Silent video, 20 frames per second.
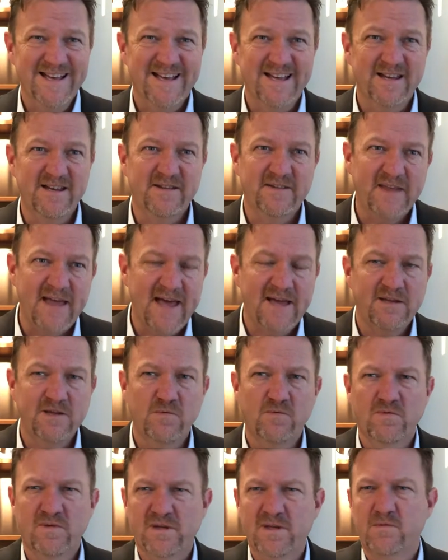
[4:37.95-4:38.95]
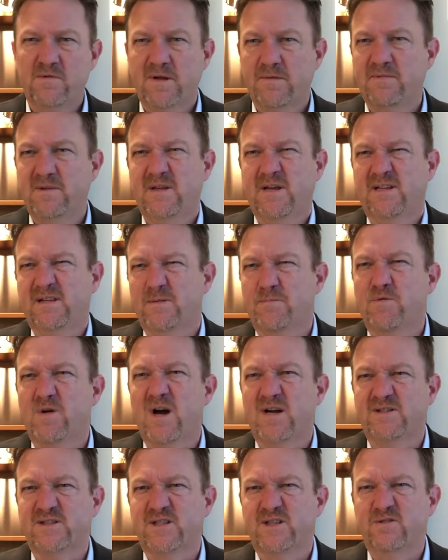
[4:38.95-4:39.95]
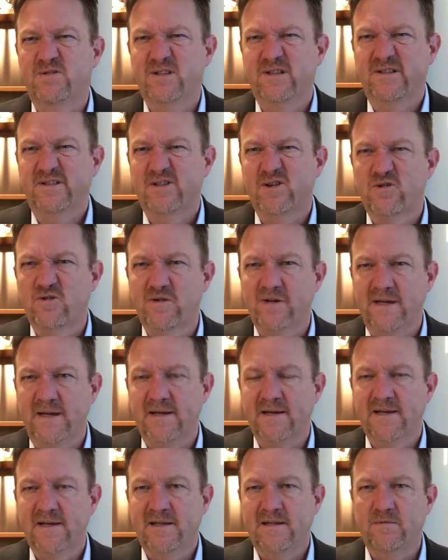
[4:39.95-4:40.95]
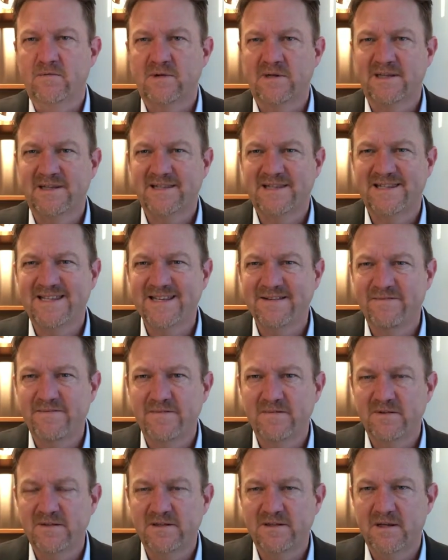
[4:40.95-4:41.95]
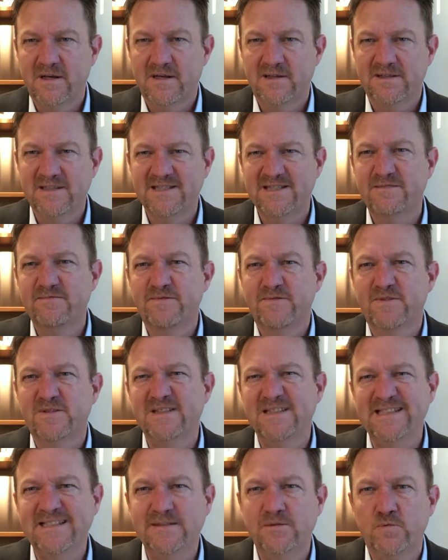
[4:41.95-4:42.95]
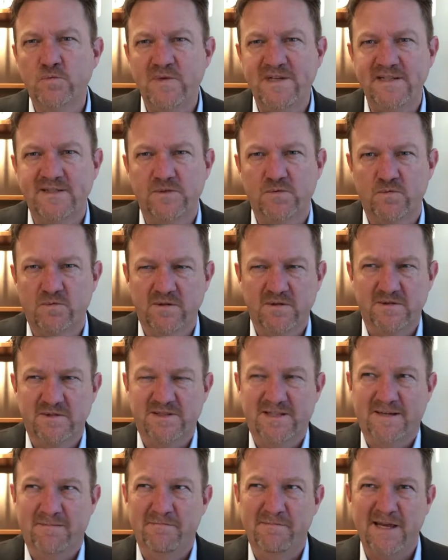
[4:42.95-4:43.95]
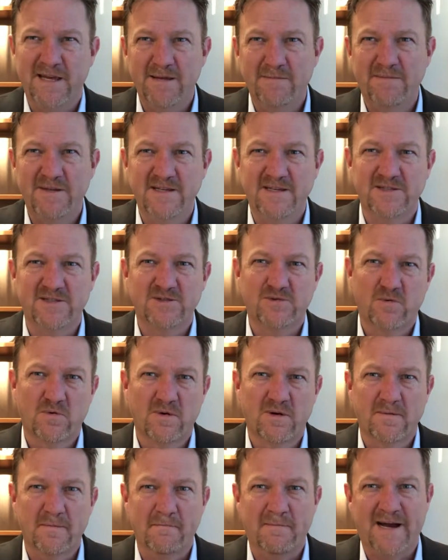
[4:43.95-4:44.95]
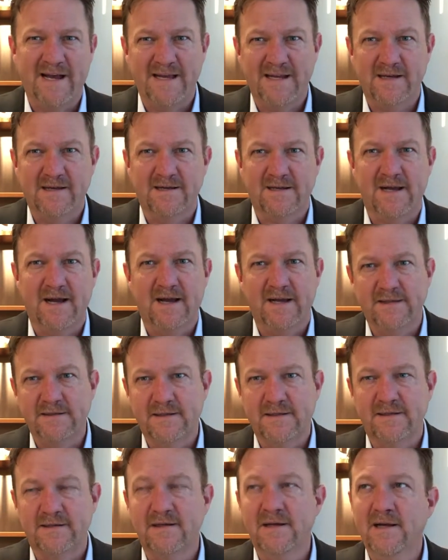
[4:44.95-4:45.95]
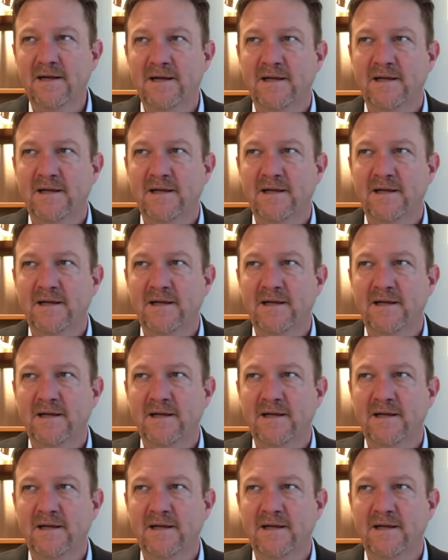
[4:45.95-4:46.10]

And in that, you really want to be like the prosecuting attorney. And you want to listen for legal weasel words like maybe, sorta, mighta, kinda.